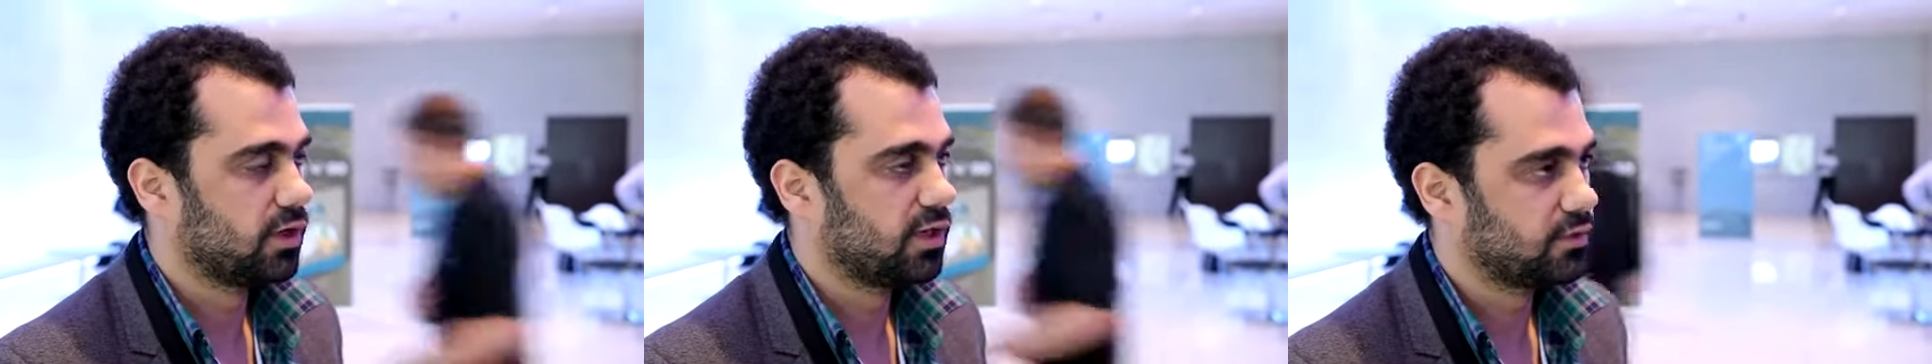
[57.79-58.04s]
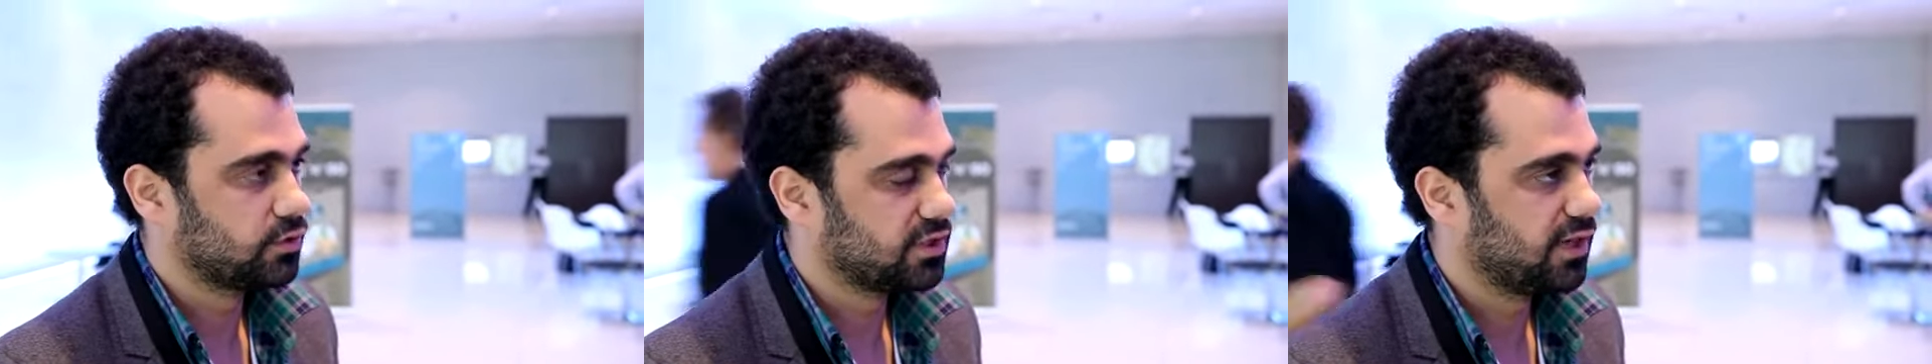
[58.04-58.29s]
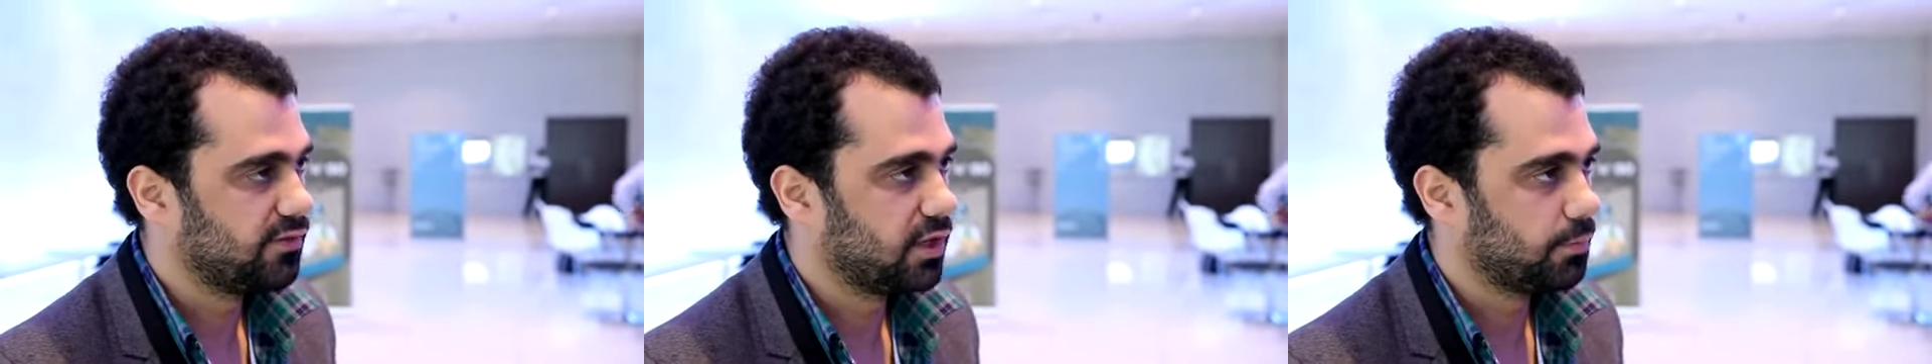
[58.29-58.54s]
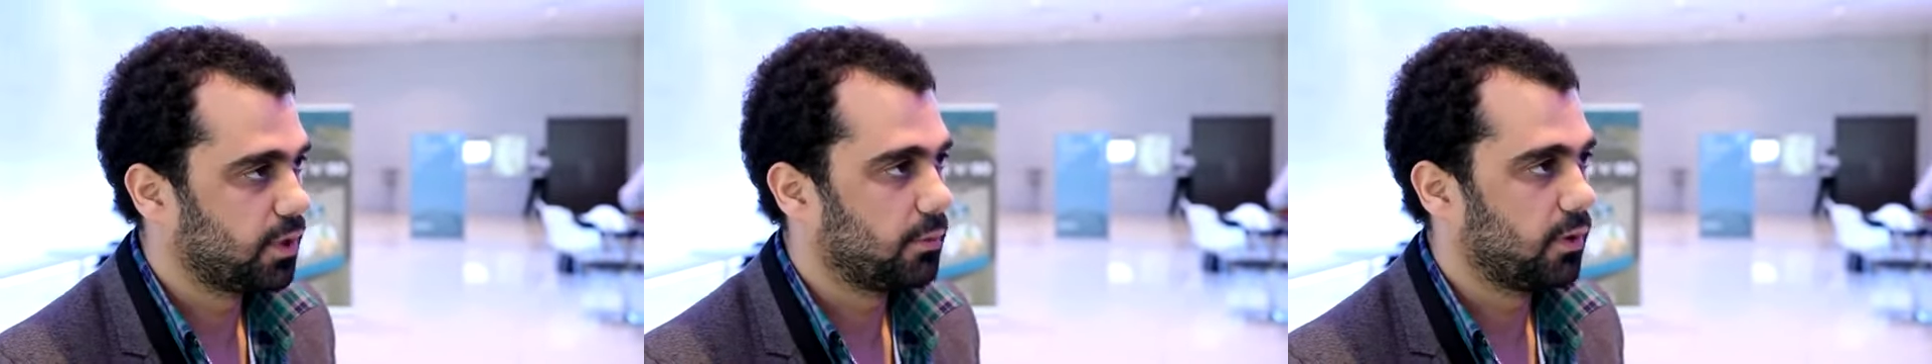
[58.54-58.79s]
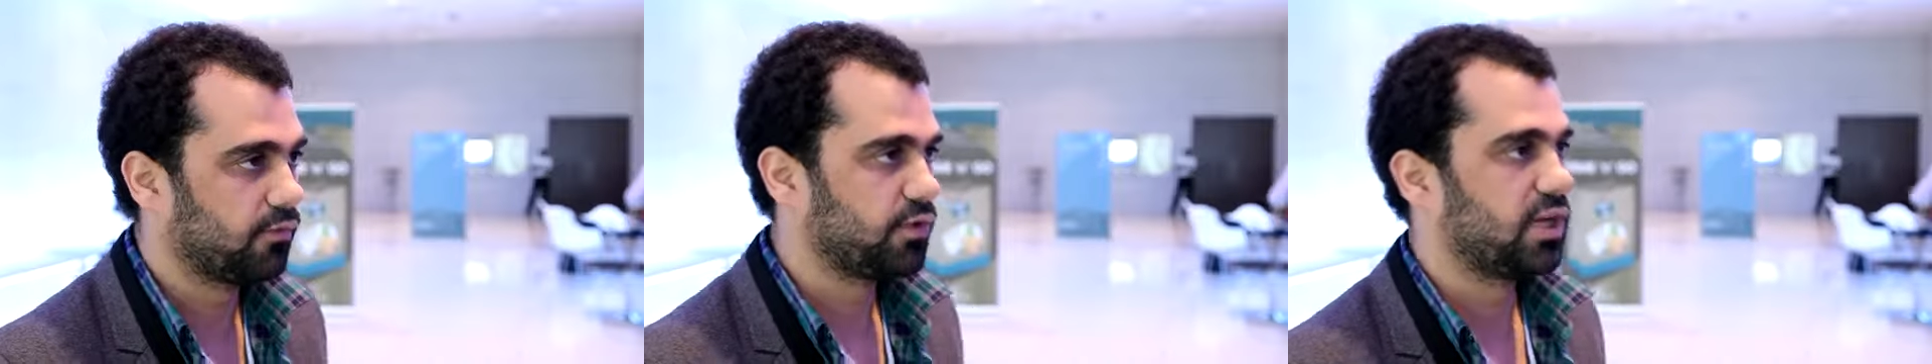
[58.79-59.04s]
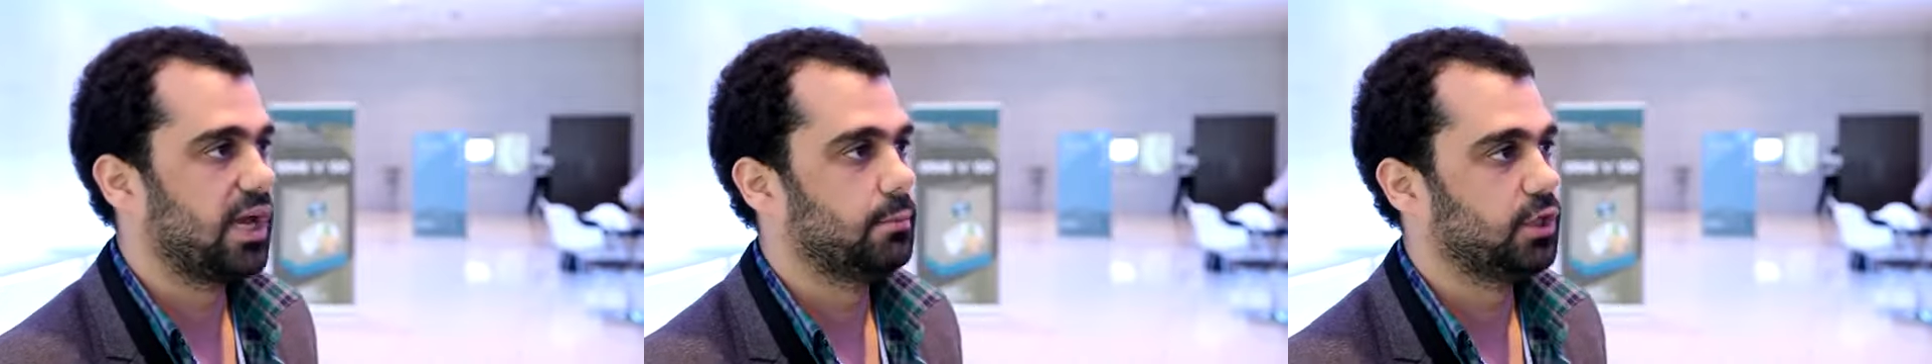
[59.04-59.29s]
to save the problem of
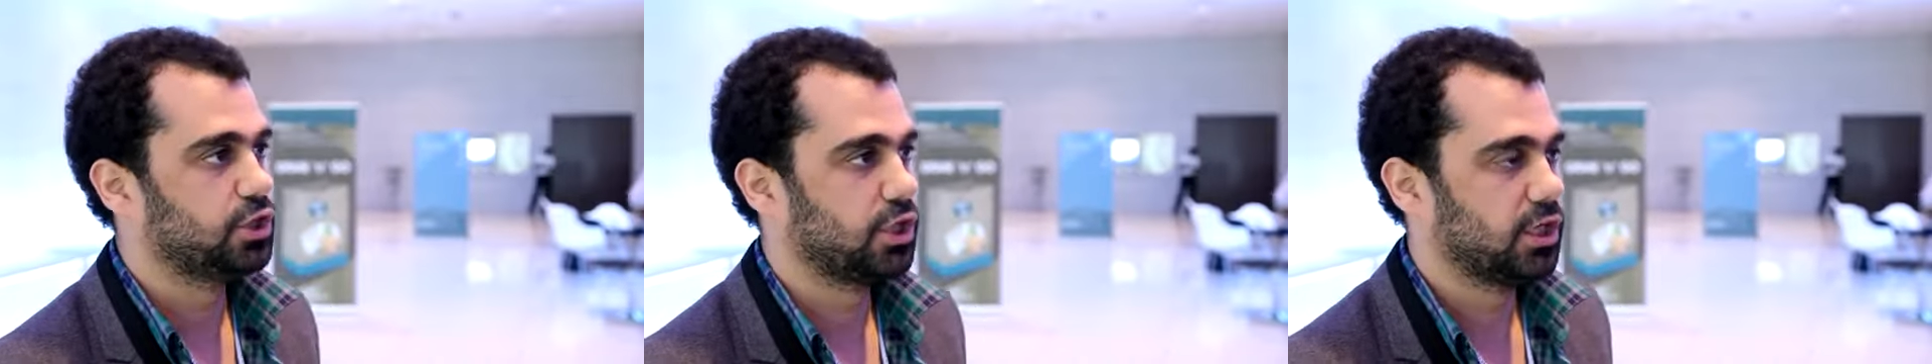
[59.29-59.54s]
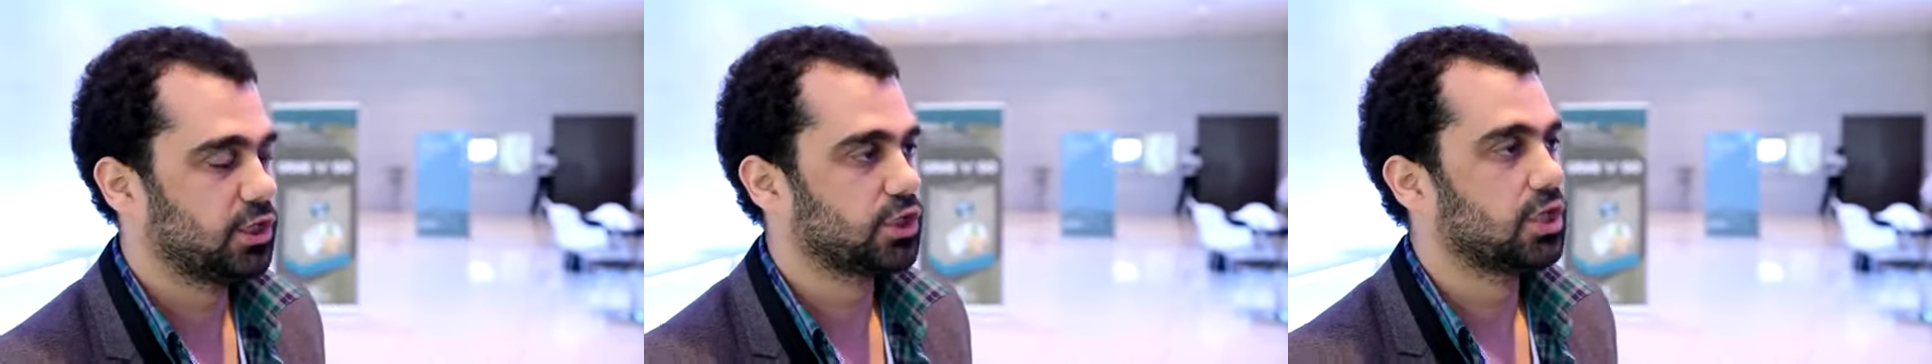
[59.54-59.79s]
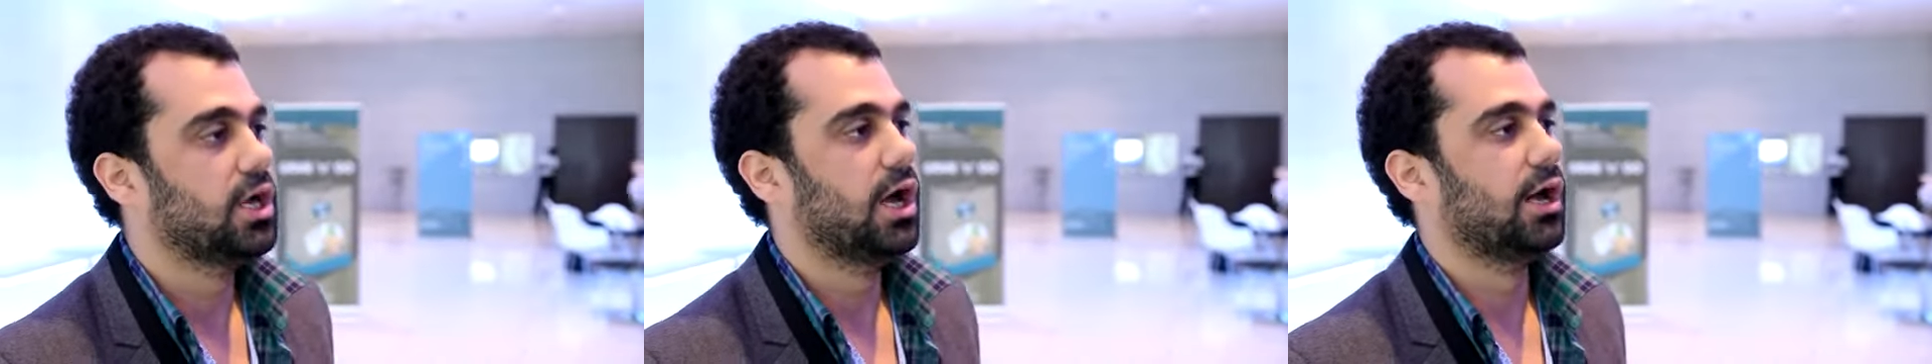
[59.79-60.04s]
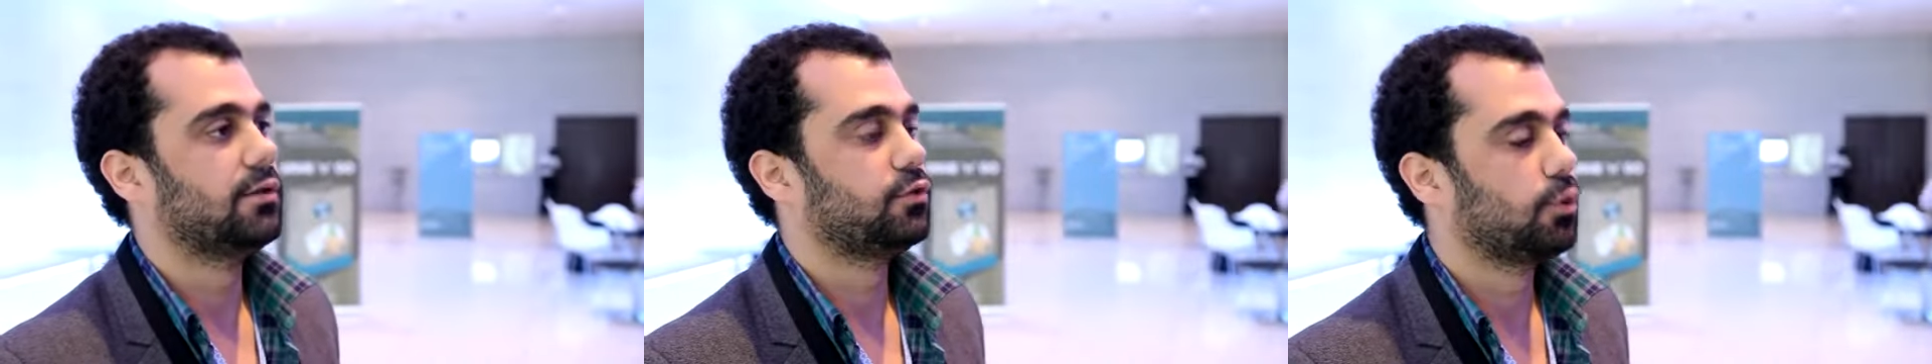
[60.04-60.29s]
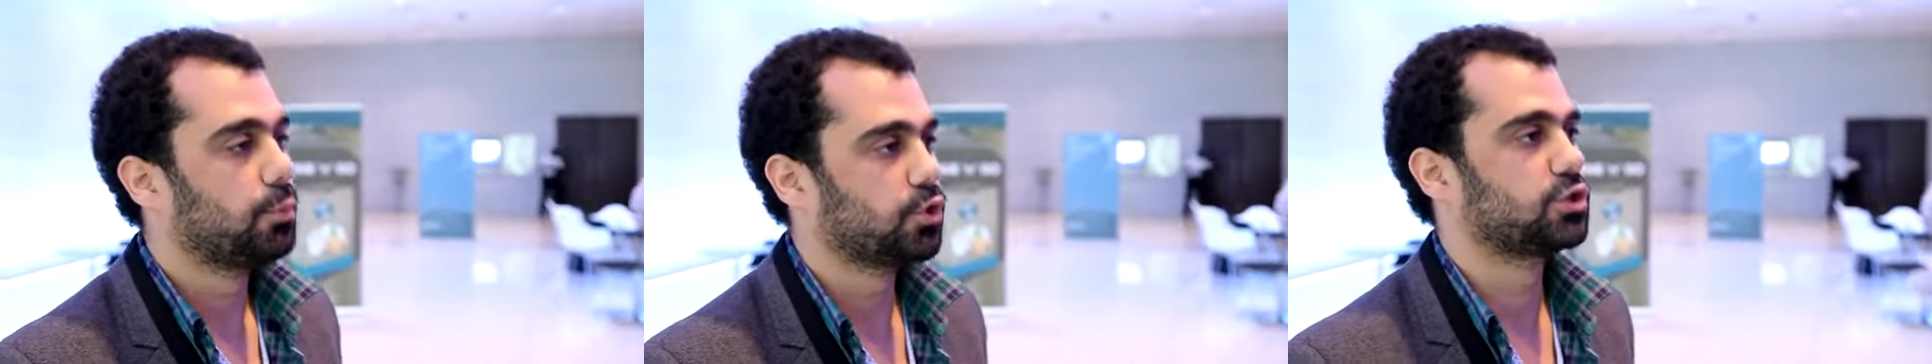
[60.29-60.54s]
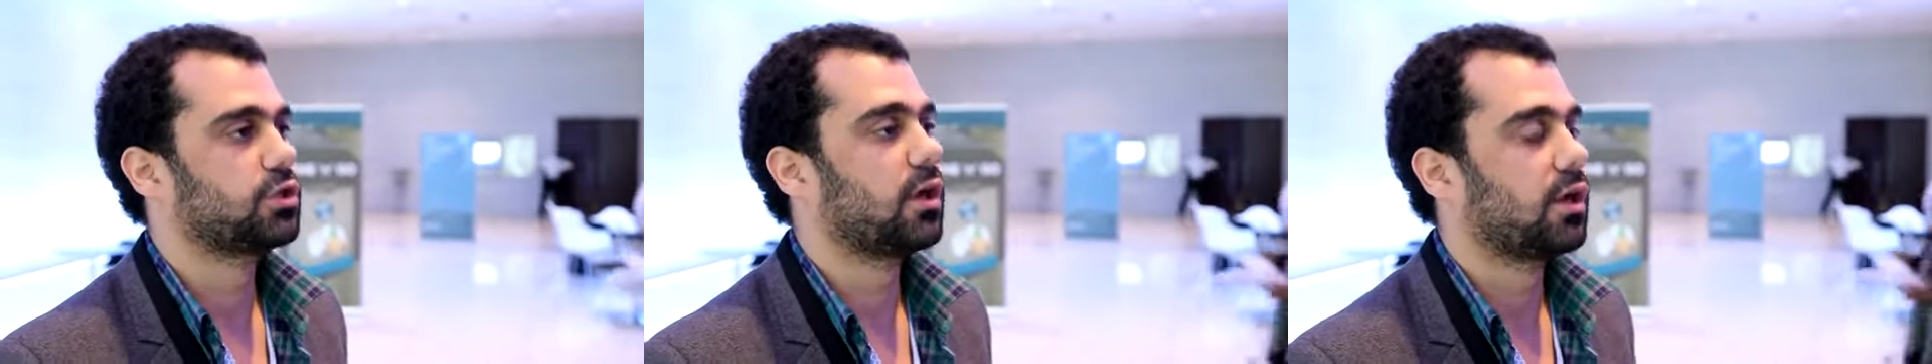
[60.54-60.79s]
climate change and to push
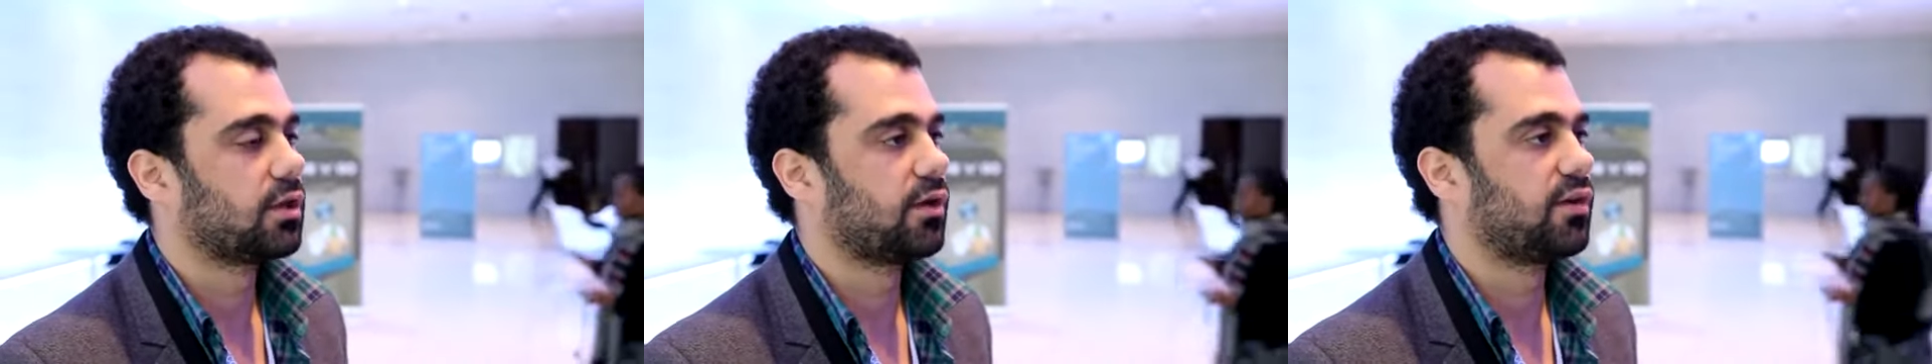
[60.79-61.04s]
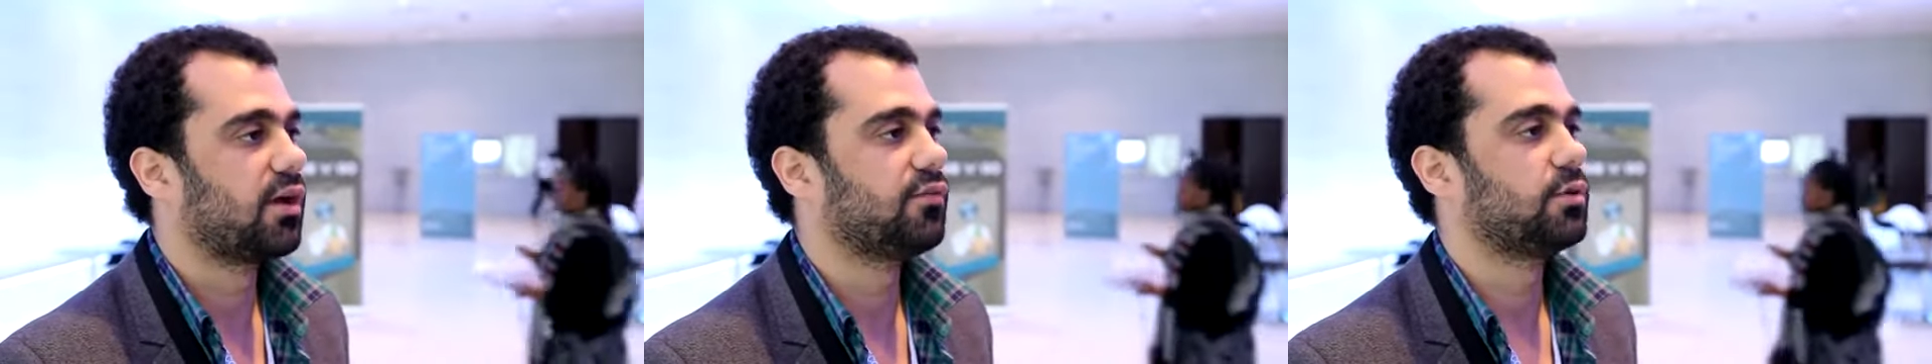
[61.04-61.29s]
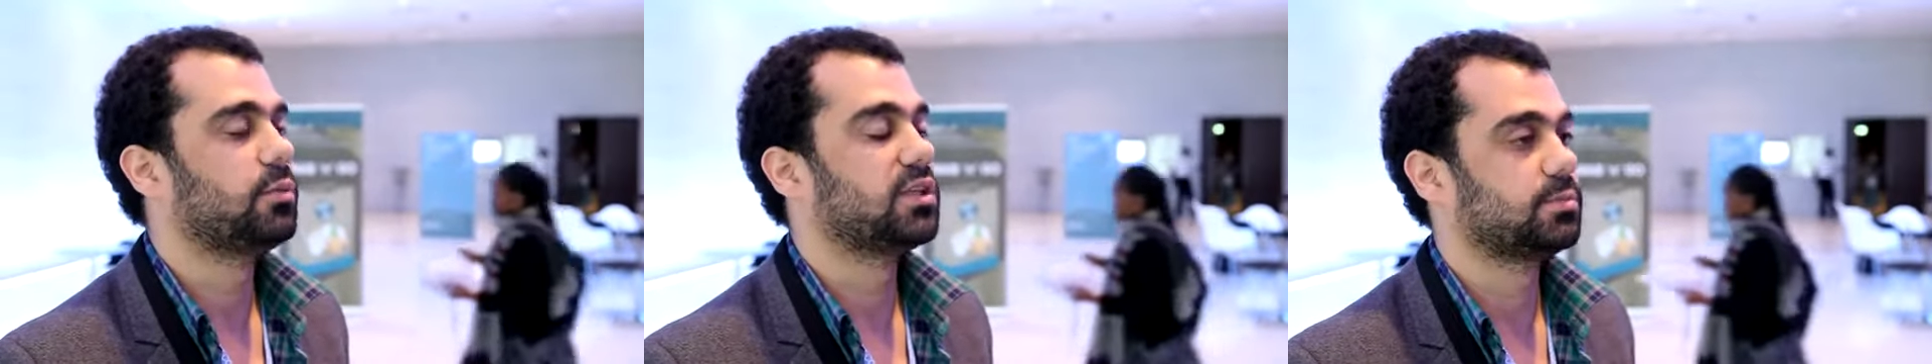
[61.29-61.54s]
the Qatari government,